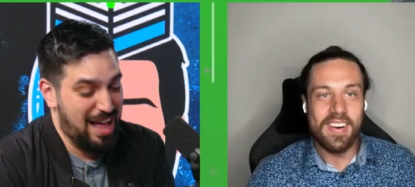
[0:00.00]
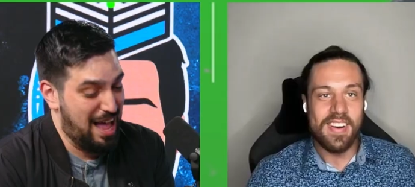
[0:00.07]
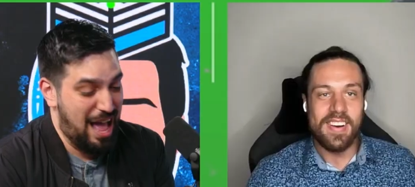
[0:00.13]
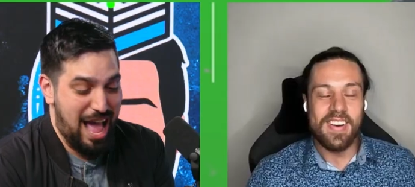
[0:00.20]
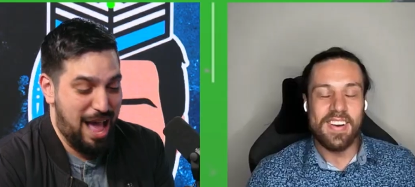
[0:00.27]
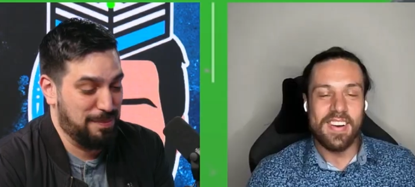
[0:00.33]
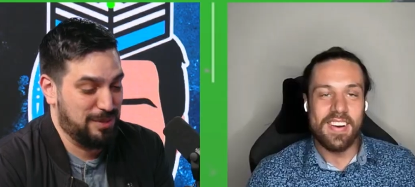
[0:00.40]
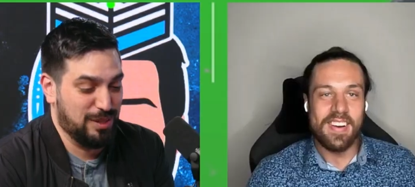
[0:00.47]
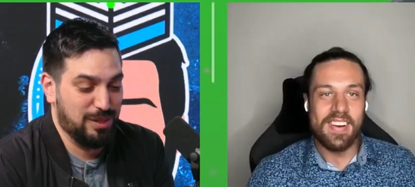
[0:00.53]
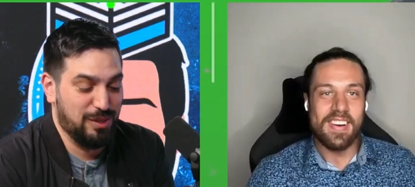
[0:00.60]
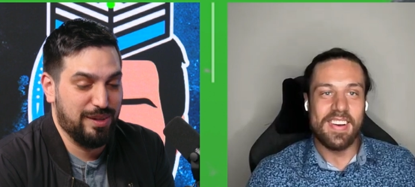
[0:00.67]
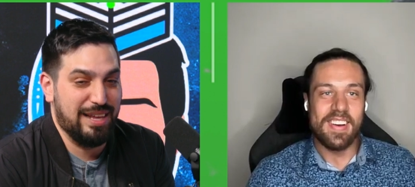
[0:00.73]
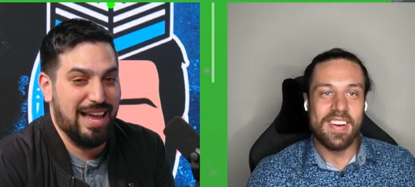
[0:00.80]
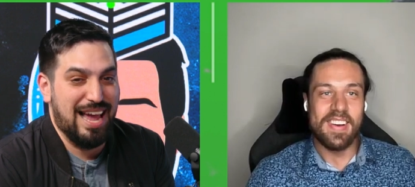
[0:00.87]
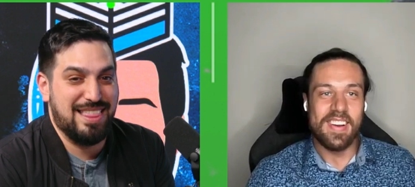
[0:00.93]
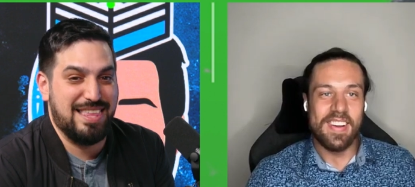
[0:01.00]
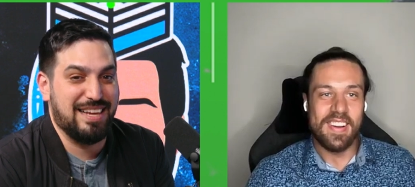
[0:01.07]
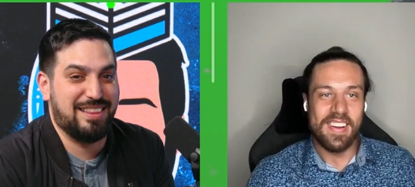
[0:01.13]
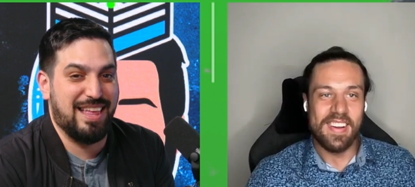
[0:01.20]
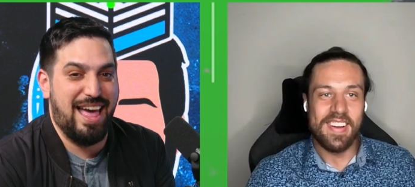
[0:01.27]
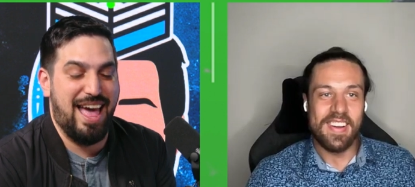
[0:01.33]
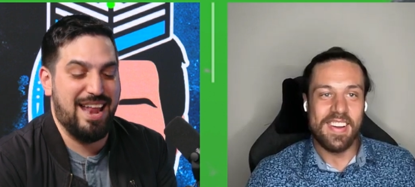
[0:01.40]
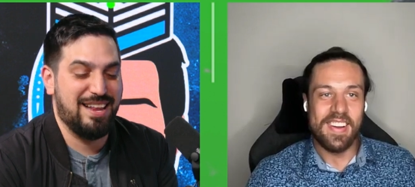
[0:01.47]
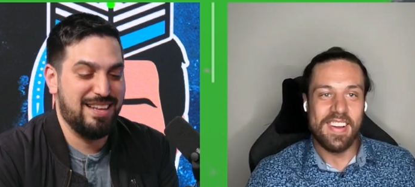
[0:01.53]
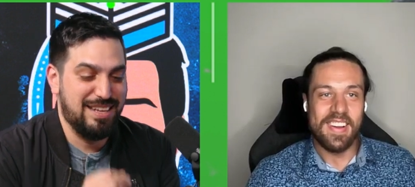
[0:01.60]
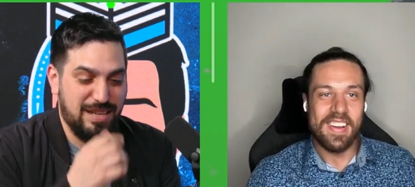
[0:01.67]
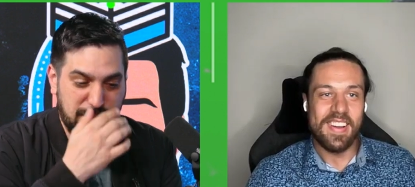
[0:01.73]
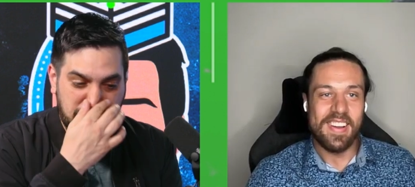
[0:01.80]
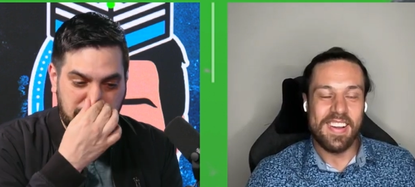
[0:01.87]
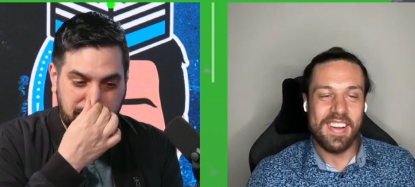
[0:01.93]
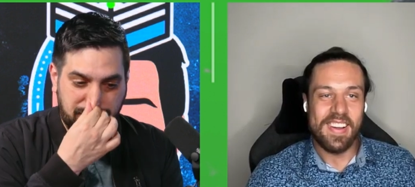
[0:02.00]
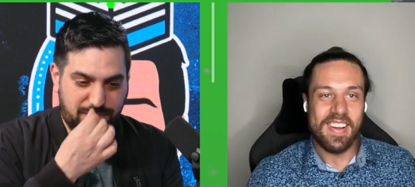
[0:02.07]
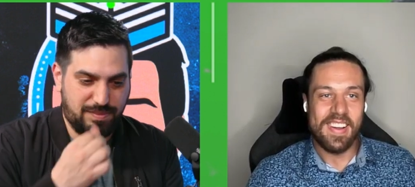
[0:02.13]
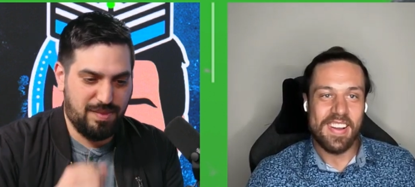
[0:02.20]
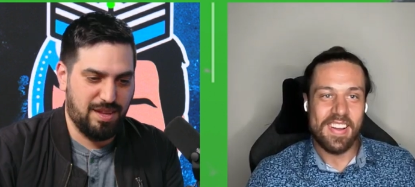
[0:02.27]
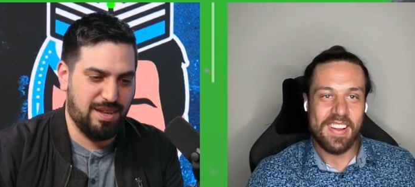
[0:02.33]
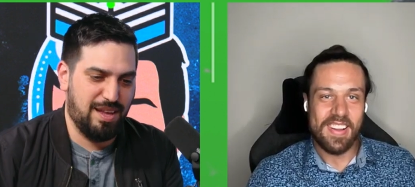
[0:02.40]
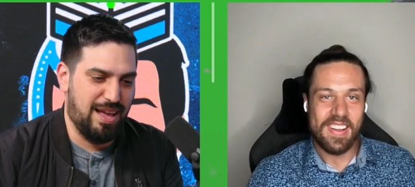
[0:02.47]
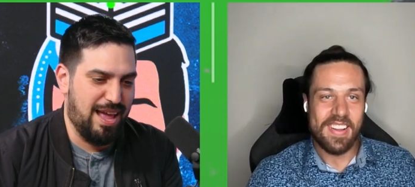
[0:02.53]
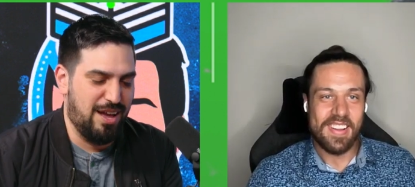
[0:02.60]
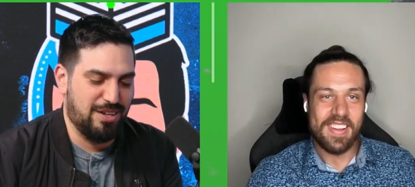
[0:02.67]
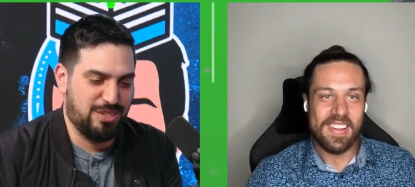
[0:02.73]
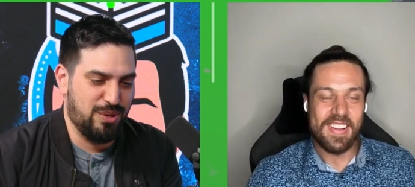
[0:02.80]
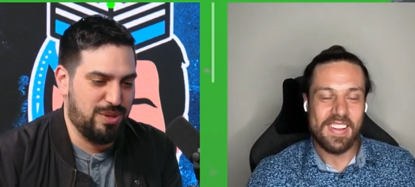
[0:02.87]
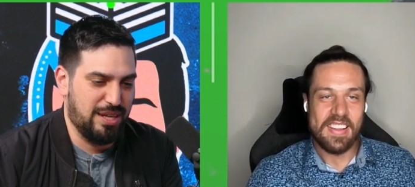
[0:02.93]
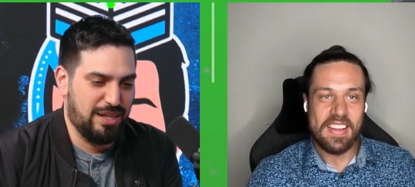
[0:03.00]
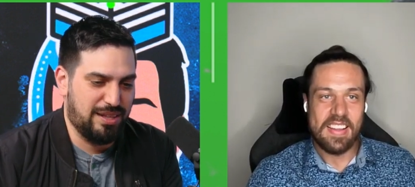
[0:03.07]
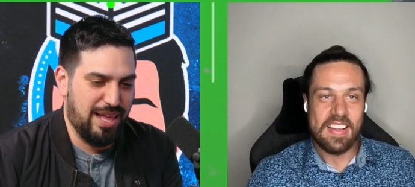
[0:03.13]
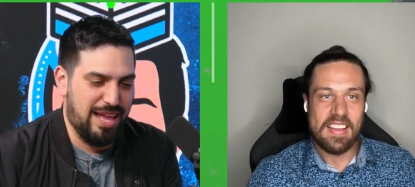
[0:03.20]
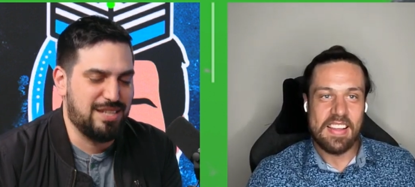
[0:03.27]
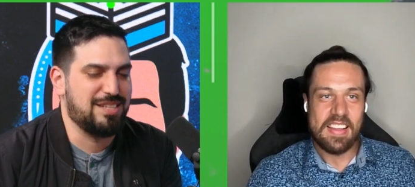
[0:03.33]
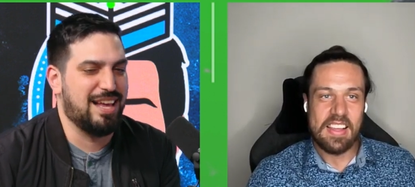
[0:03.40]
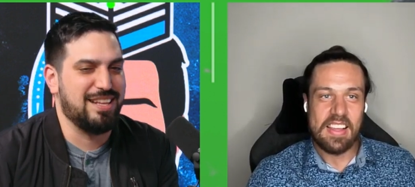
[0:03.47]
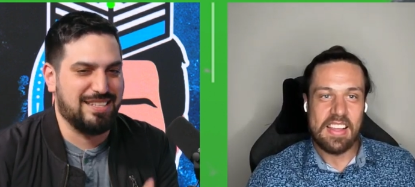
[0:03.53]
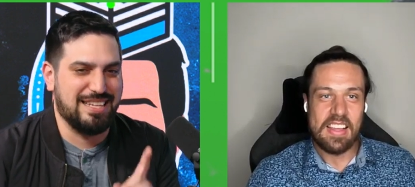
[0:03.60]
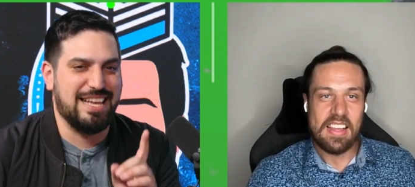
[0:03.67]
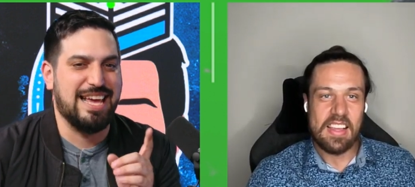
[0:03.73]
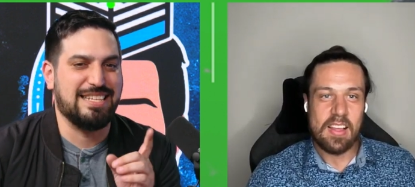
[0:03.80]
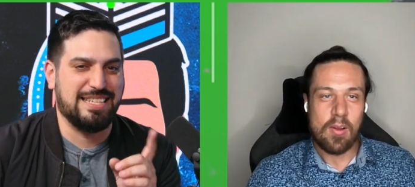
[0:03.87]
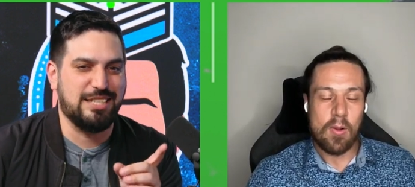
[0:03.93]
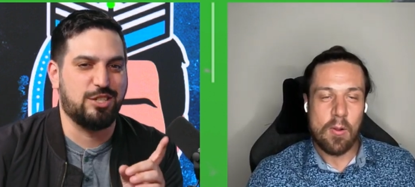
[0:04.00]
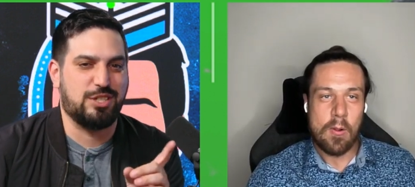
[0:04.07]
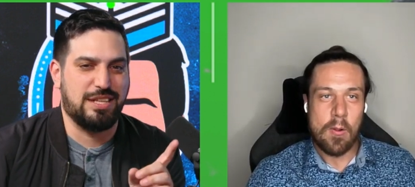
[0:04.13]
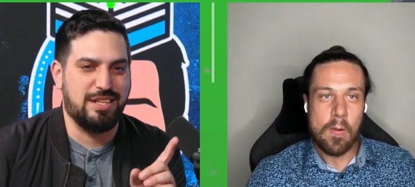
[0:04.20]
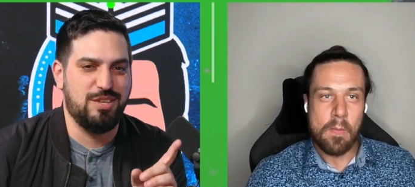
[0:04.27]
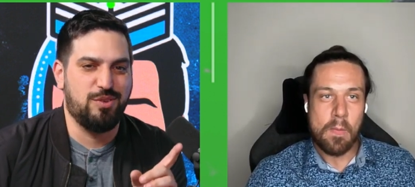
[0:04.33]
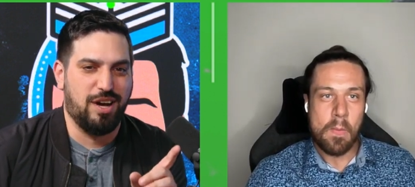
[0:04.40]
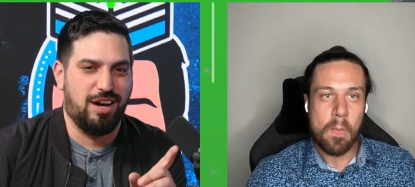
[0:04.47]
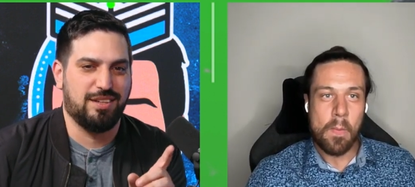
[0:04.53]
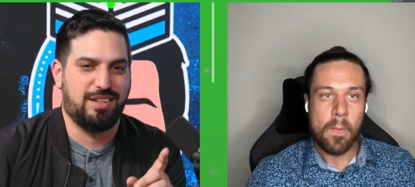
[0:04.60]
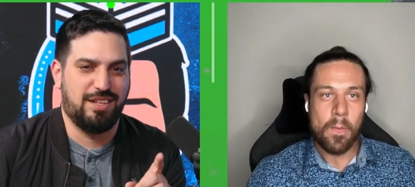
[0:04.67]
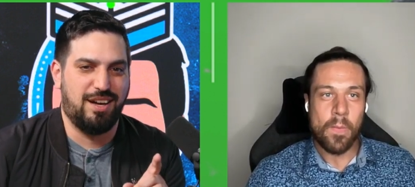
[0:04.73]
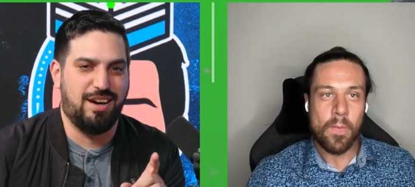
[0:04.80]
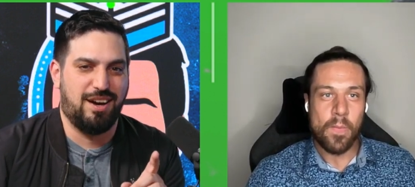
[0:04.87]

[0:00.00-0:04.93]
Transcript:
Speaker 1: absolutely. I think that. I also think that it's, it's it's interesting that you call it the